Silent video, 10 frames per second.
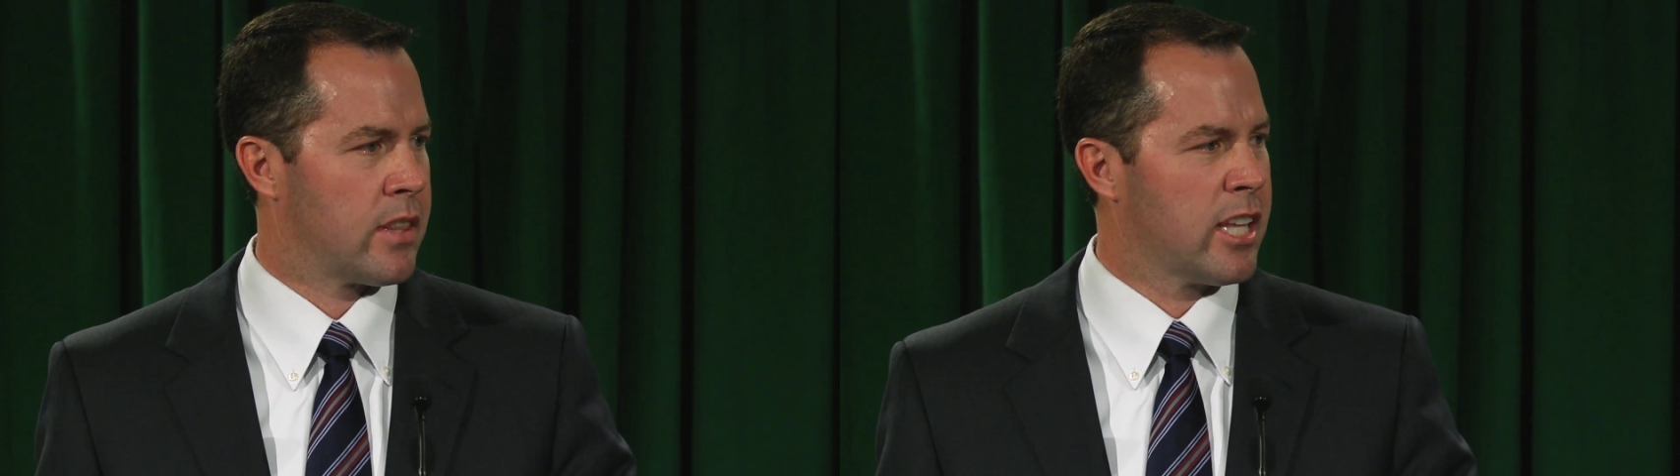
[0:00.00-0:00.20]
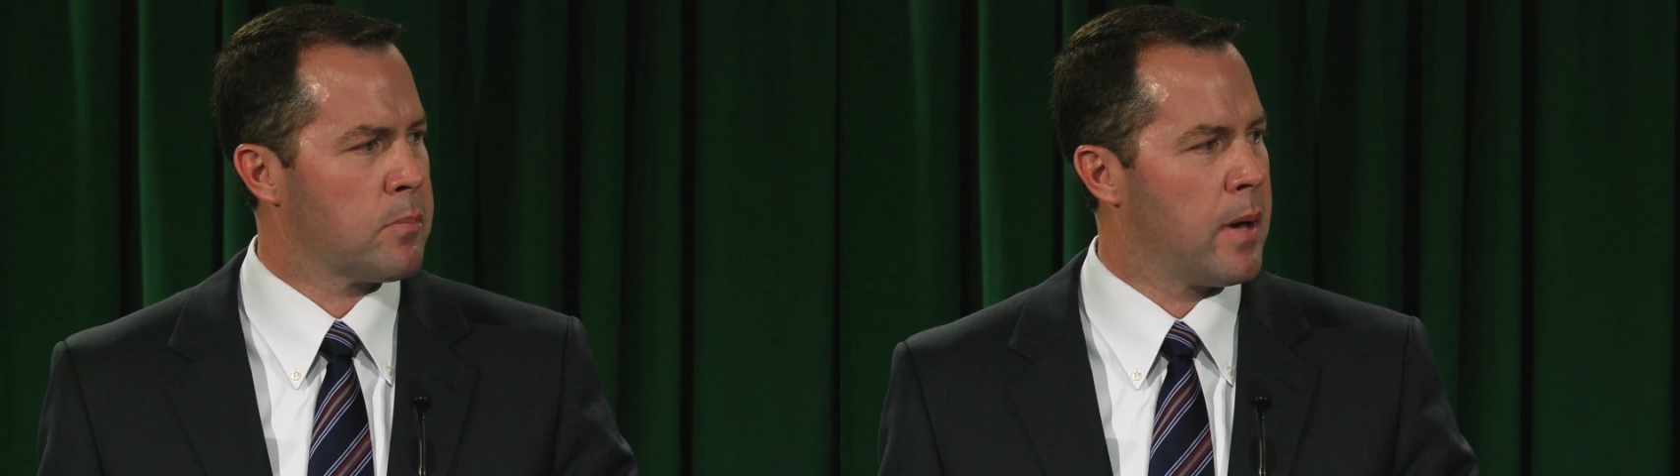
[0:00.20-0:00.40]

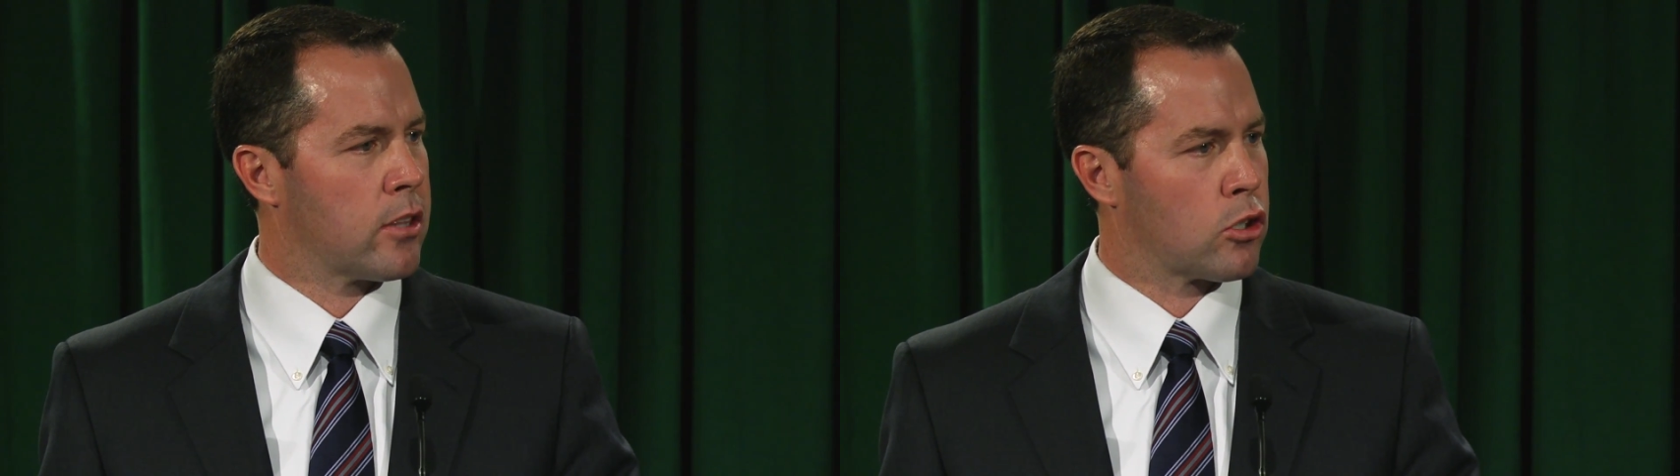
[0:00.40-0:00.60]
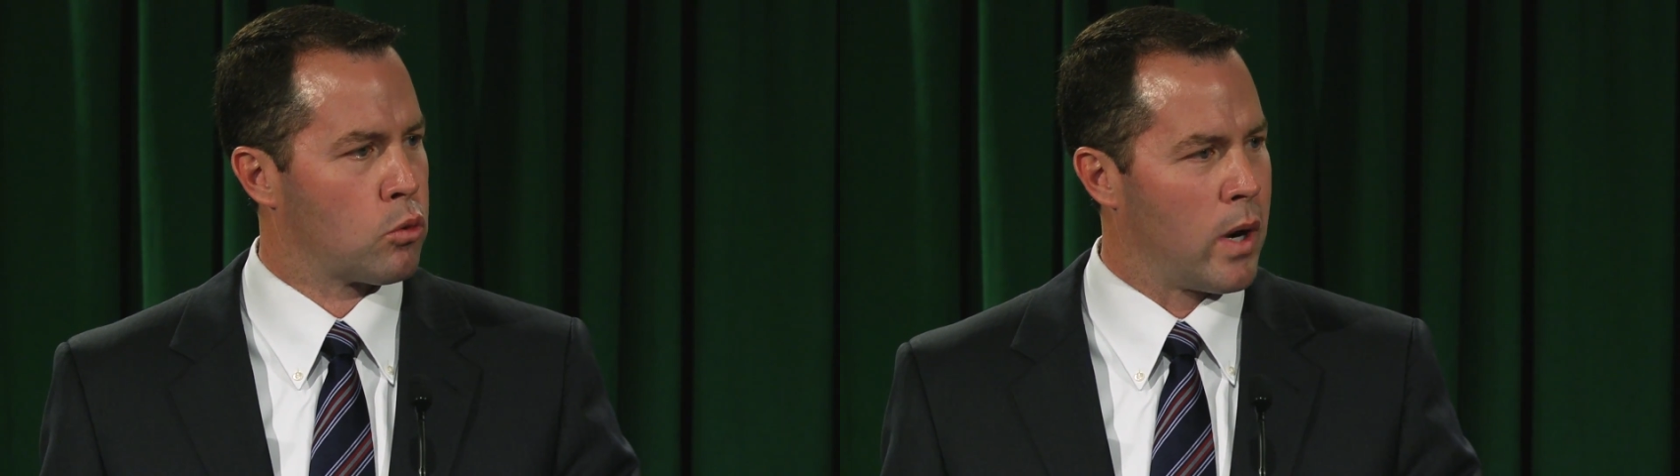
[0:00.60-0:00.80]
Think
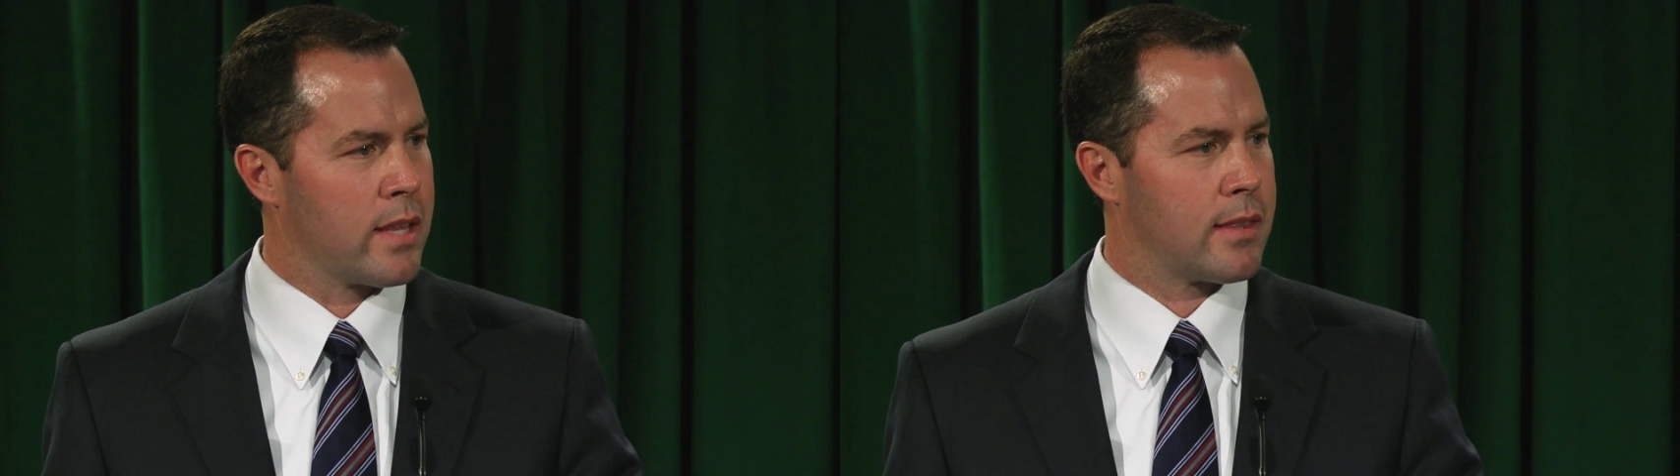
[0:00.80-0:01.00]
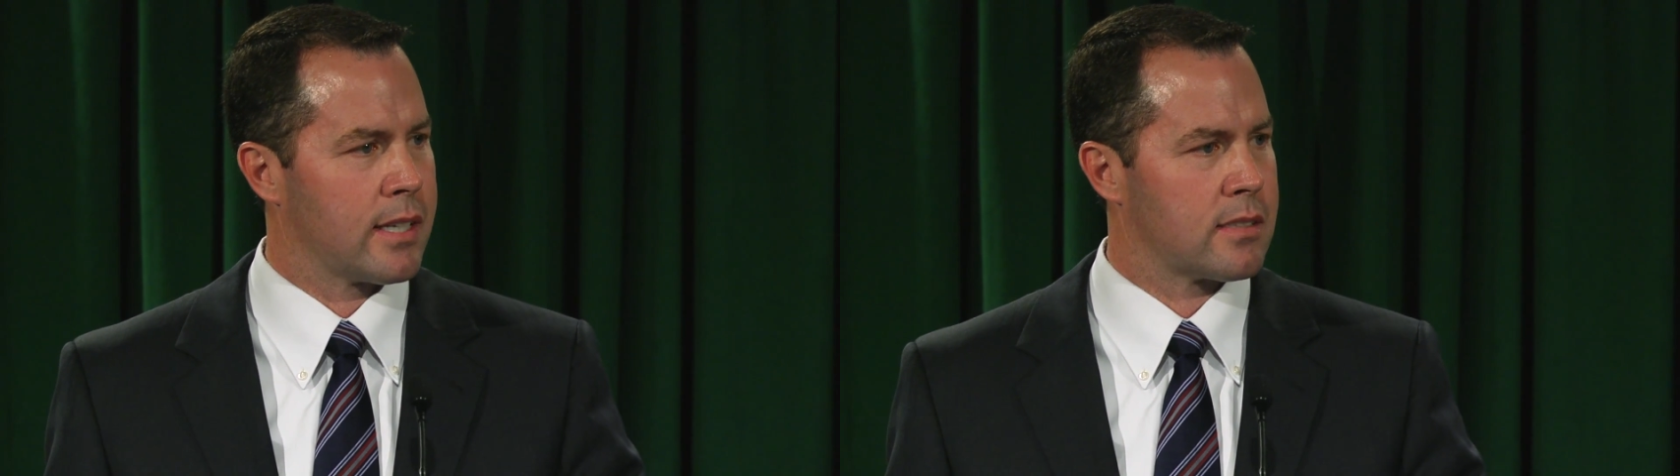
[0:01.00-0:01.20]
about the
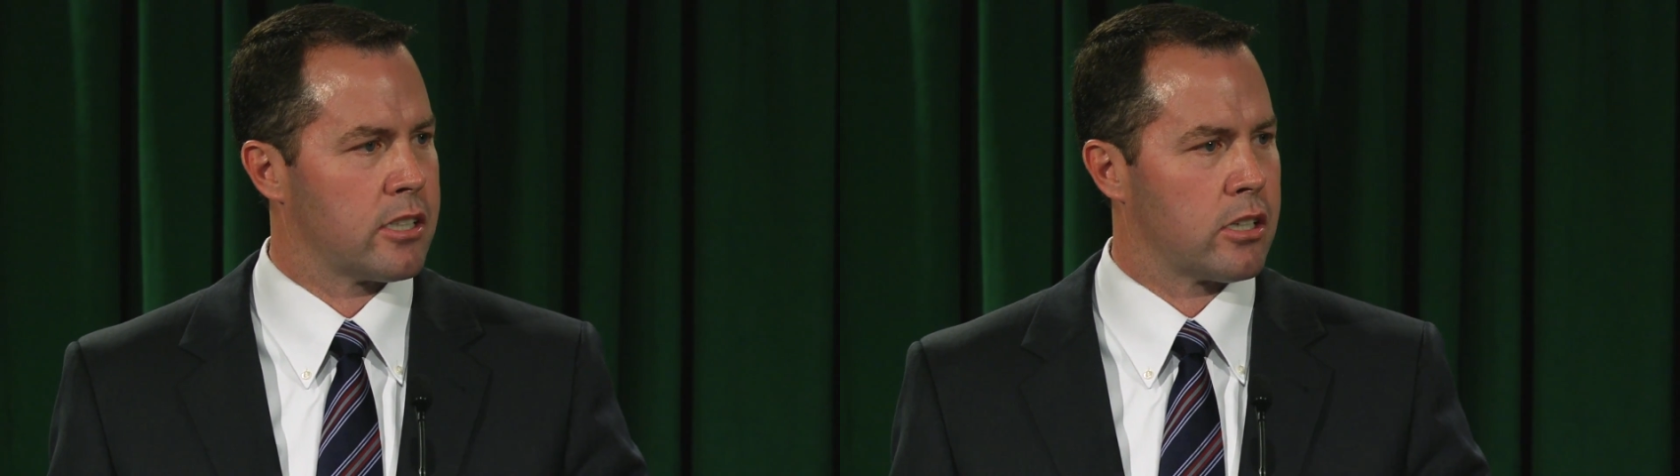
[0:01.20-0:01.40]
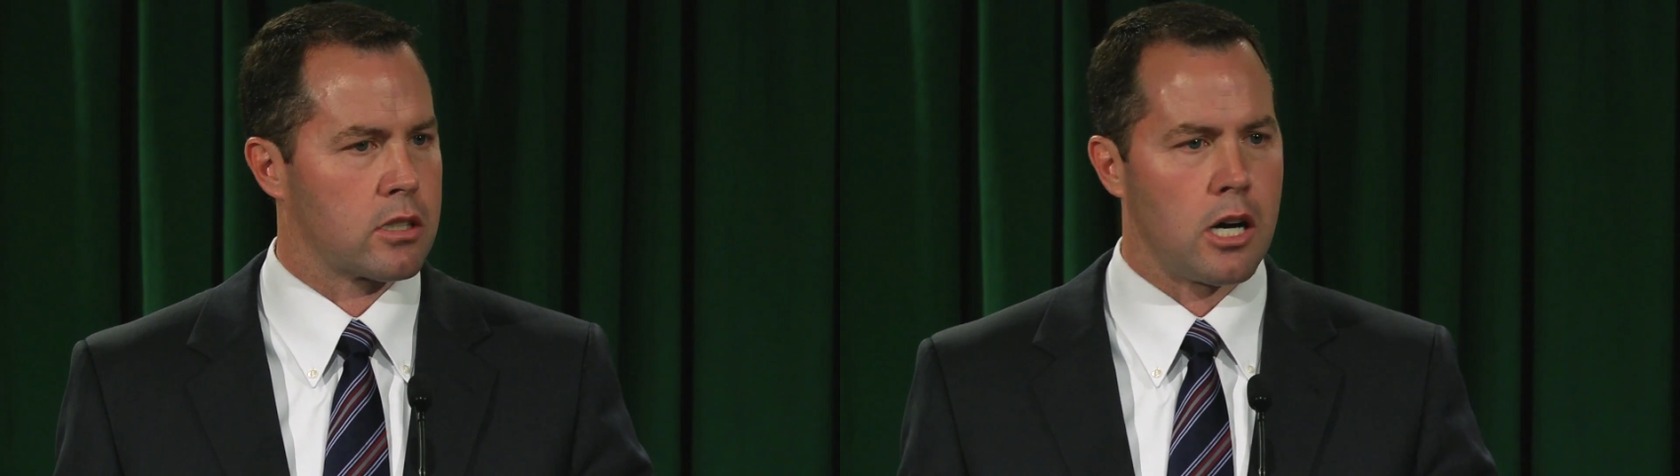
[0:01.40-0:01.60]
great things
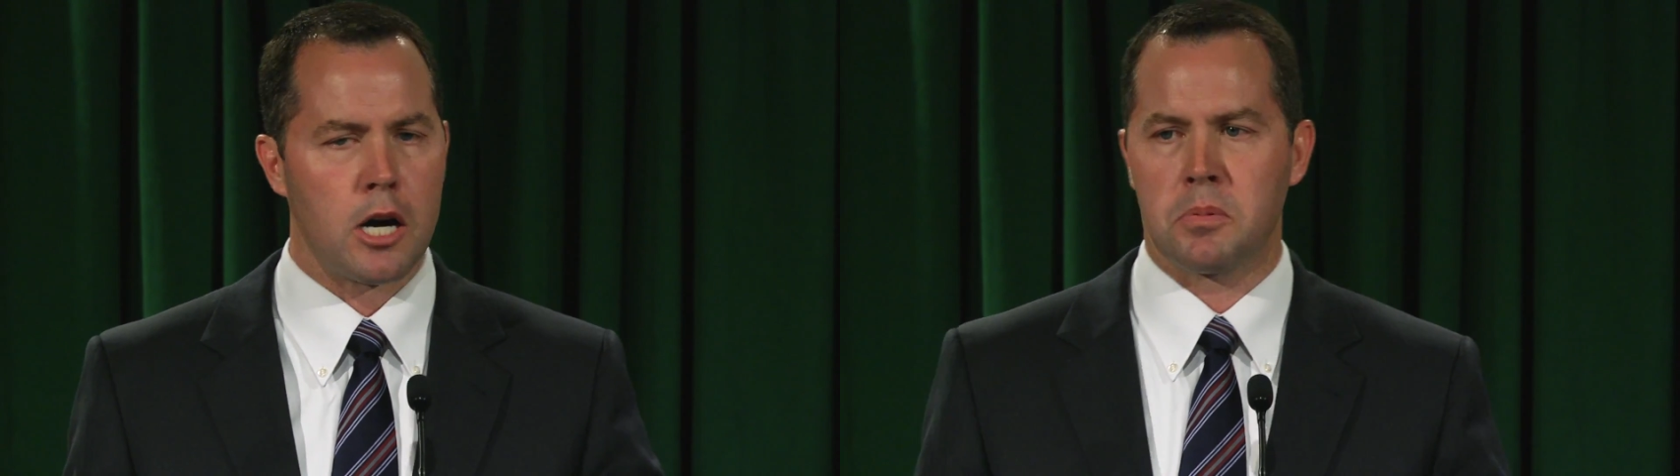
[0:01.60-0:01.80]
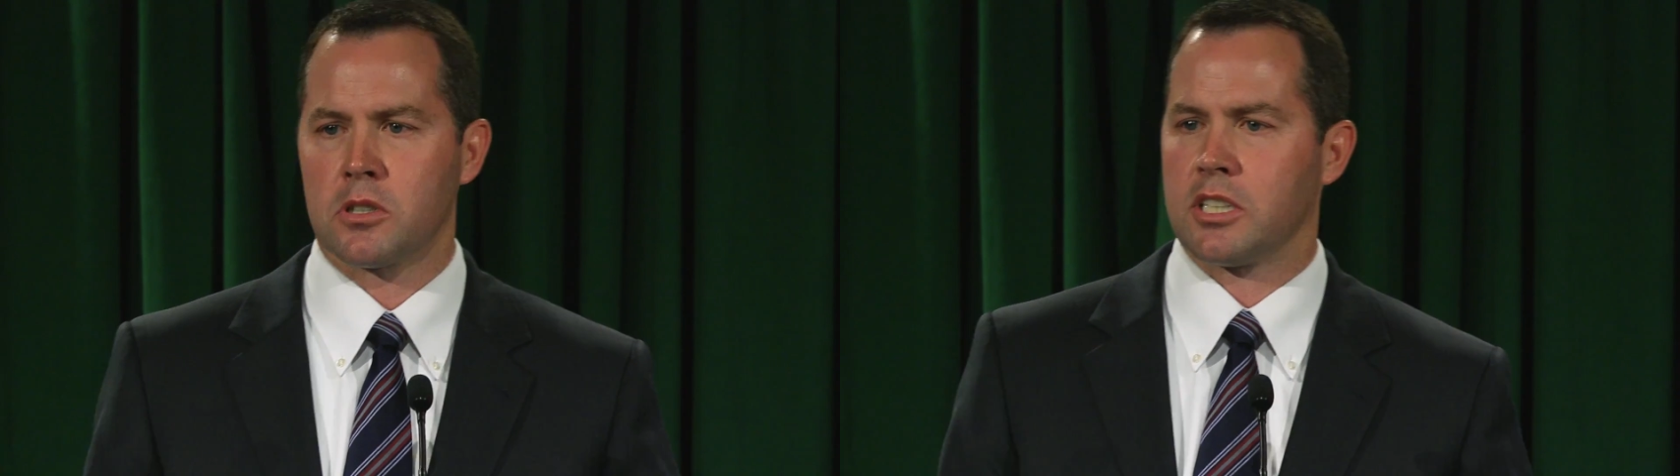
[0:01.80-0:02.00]
that you're
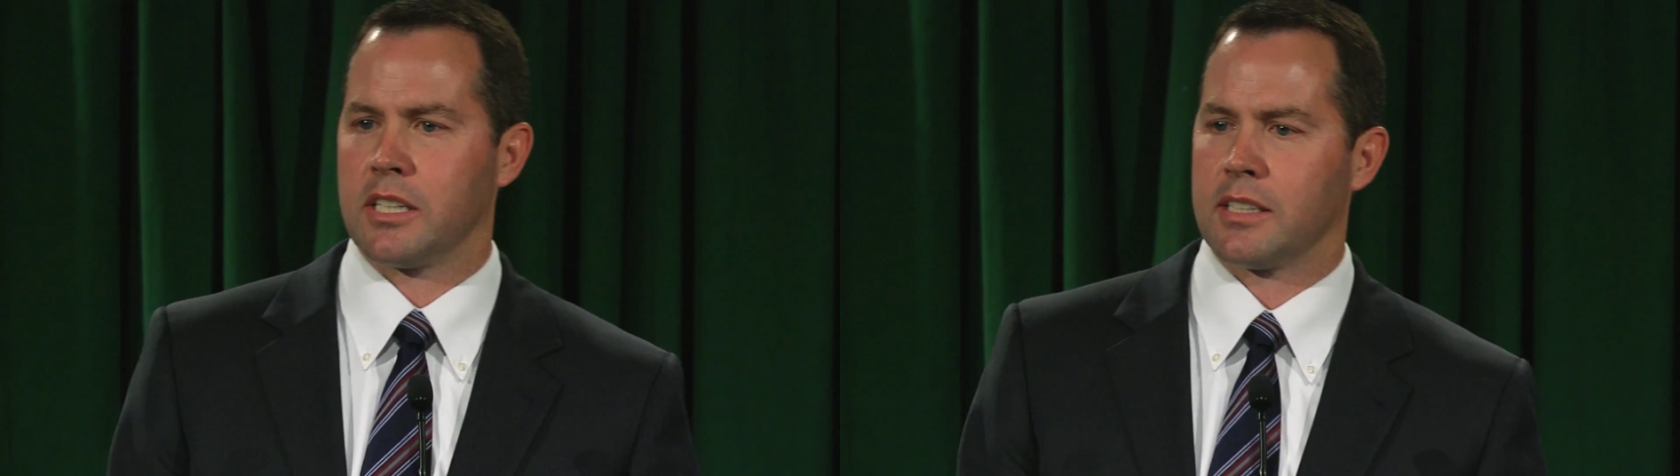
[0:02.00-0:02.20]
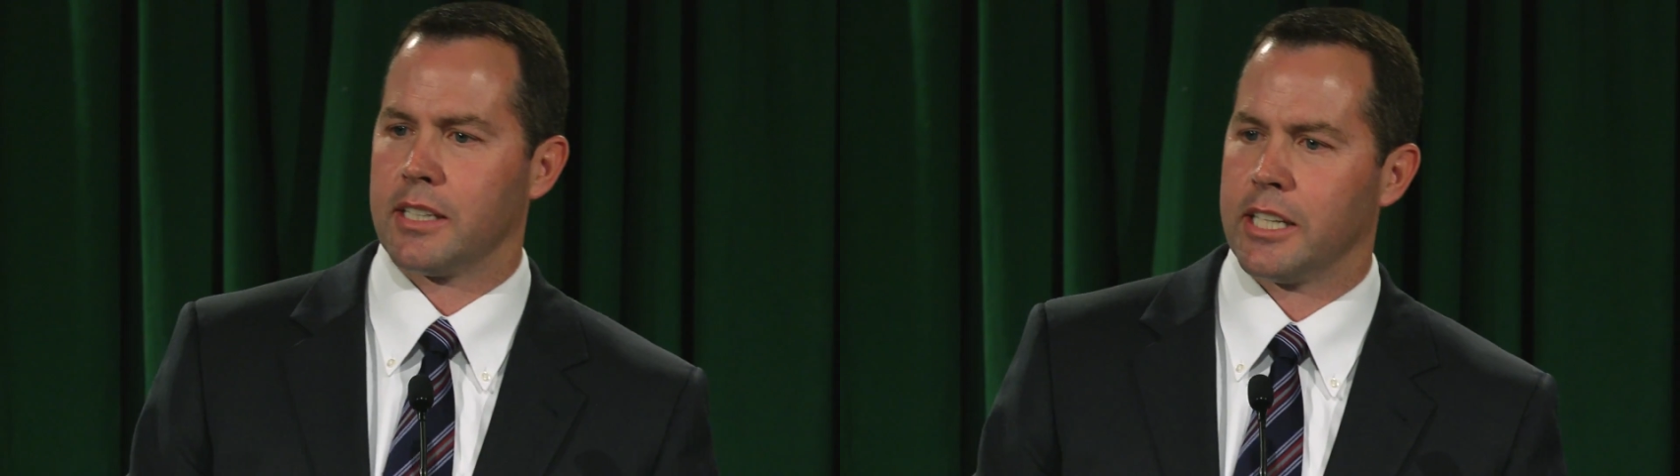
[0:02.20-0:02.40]
accomplishing